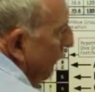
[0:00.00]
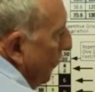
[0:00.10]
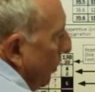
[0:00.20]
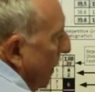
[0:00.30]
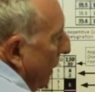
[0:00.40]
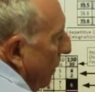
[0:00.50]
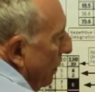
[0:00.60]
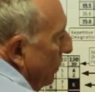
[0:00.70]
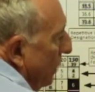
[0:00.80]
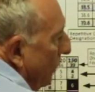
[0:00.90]
4
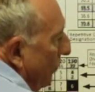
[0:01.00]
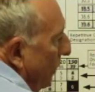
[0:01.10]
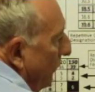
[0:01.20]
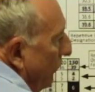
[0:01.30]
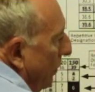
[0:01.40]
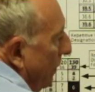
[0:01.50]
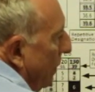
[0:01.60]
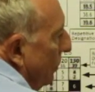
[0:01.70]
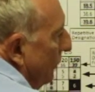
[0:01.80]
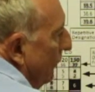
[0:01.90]
hours and 24
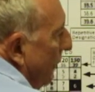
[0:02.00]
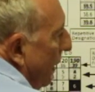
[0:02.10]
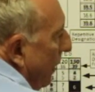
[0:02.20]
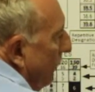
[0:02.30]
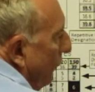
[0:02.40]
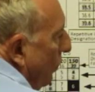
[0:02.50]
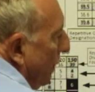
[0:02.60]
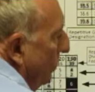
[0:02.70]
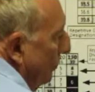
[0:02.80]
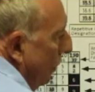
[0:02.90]
minutes to
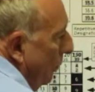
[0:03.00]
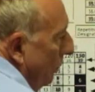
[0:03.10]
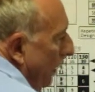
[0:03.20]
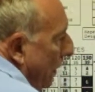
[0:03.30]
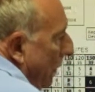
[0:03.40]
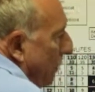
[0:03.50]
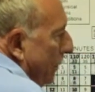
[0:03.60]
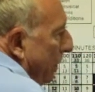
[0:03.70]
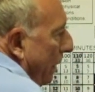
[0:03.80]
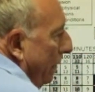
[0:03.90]
5:40. So you want to
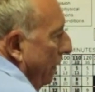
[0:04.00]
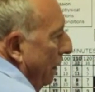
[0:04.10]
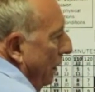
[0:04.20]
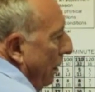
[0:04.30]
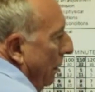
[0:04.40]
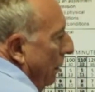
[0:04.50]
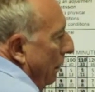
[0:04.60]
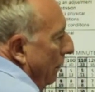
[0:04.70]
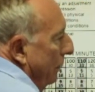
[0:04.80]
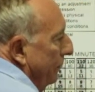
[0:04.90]
probably
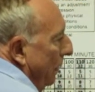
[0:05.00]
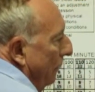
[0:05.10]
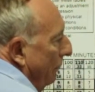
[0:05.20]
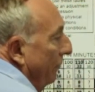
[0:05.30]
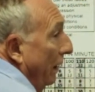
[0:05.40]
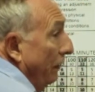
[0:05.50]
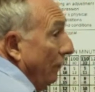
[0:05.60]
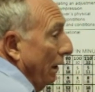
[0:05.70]
spend 5